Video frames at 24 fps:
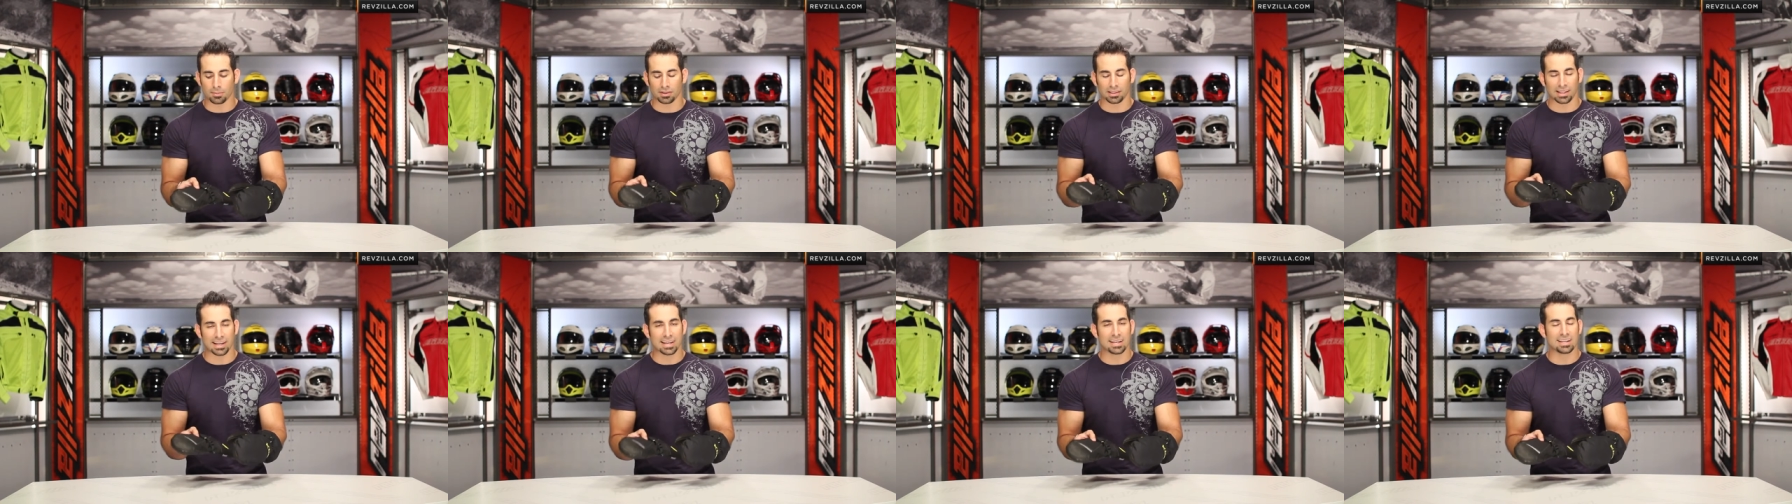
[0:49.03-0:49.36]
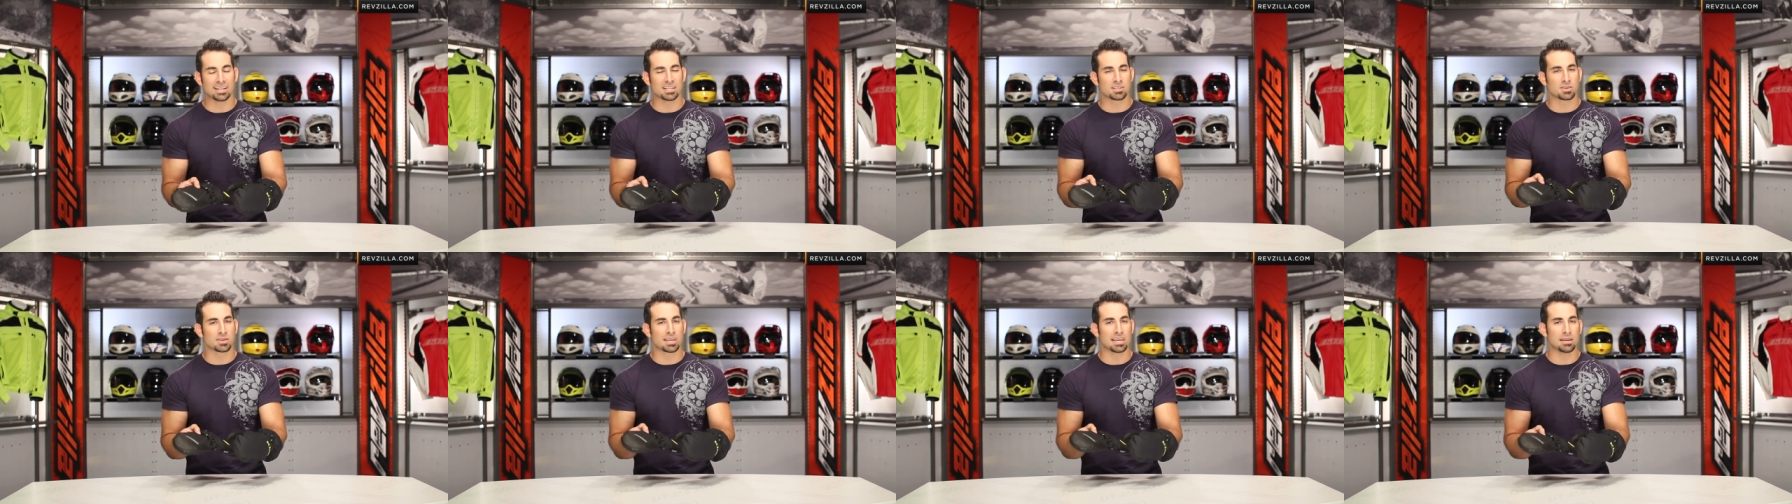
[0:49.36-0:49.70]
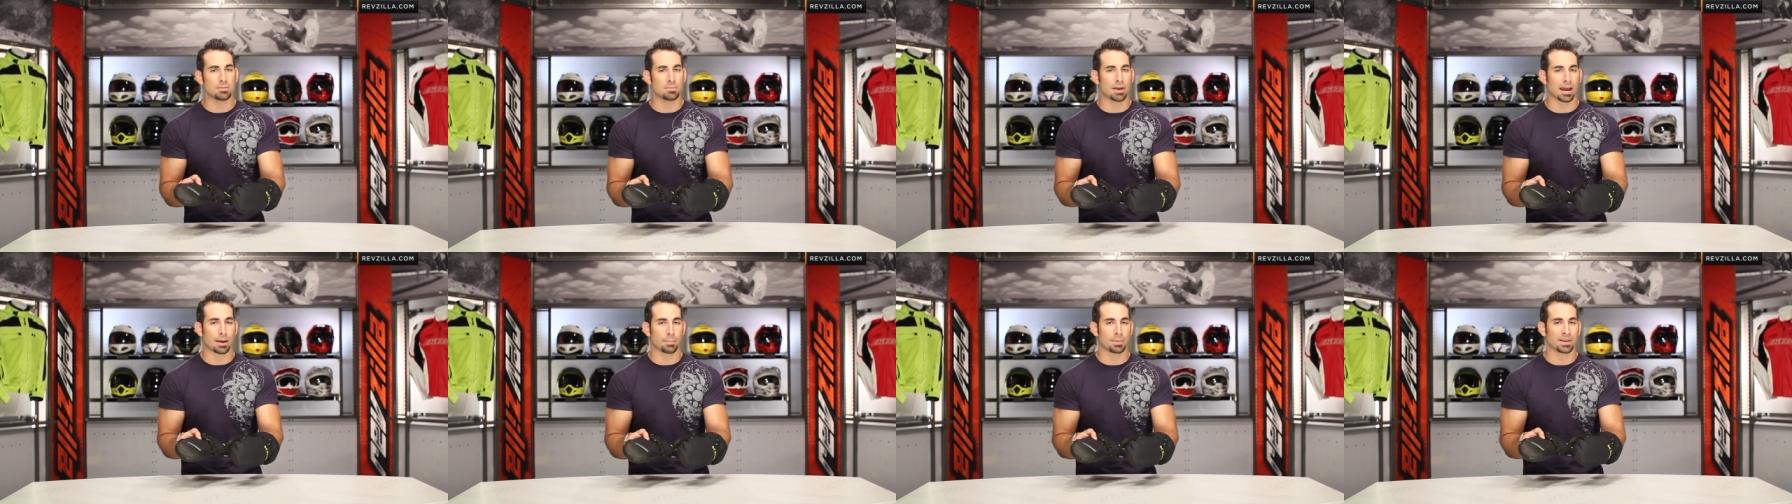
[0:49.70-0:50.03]
Ladies
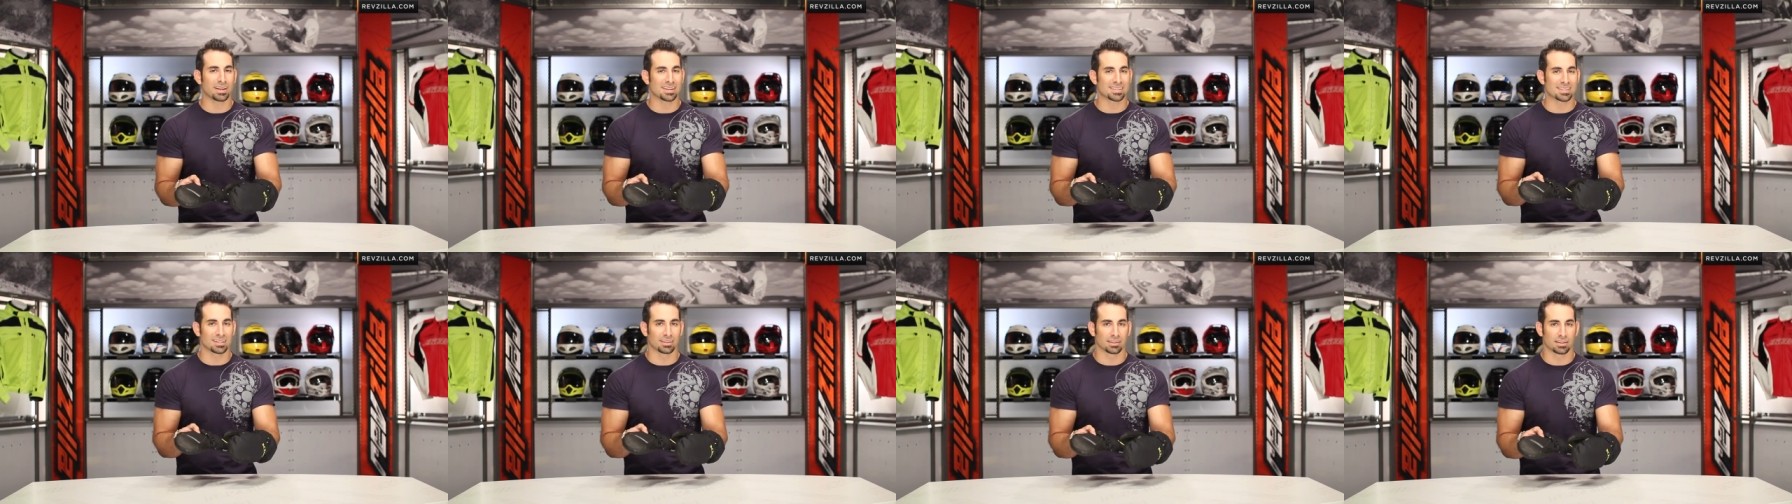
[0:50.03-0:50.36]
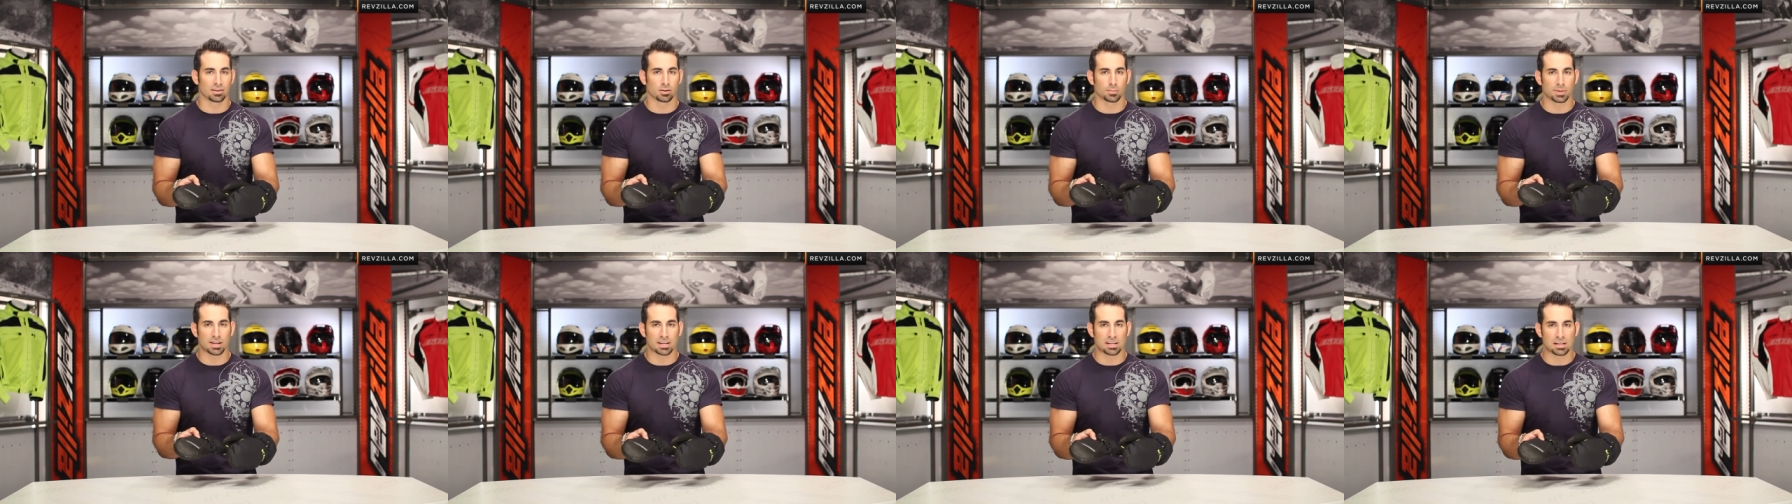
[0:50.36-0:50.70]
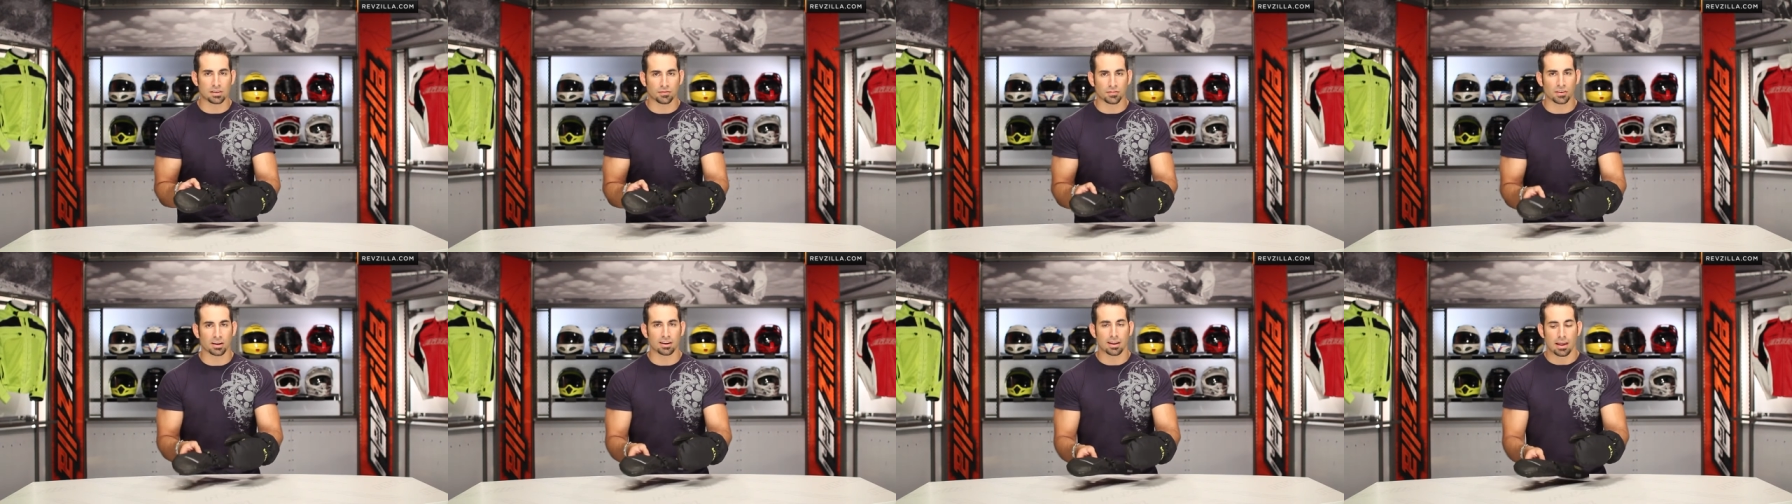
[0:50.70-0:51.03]
heat mapping is a little bit
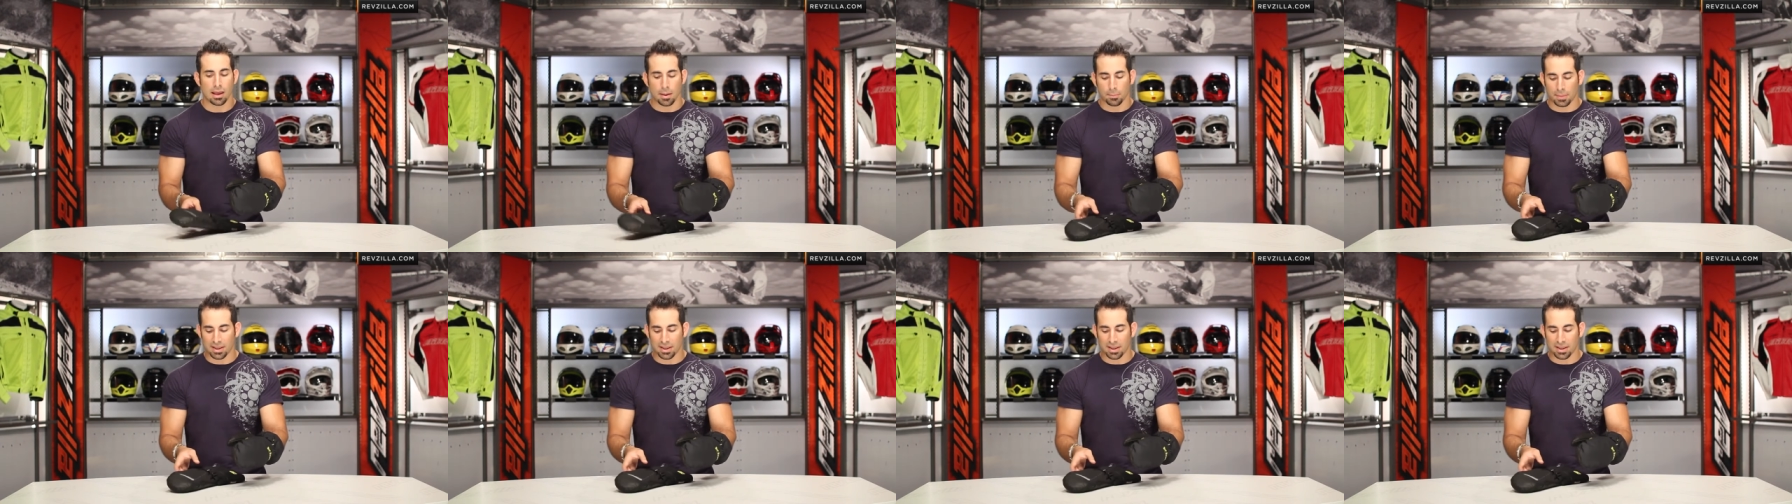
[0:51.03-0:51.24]
different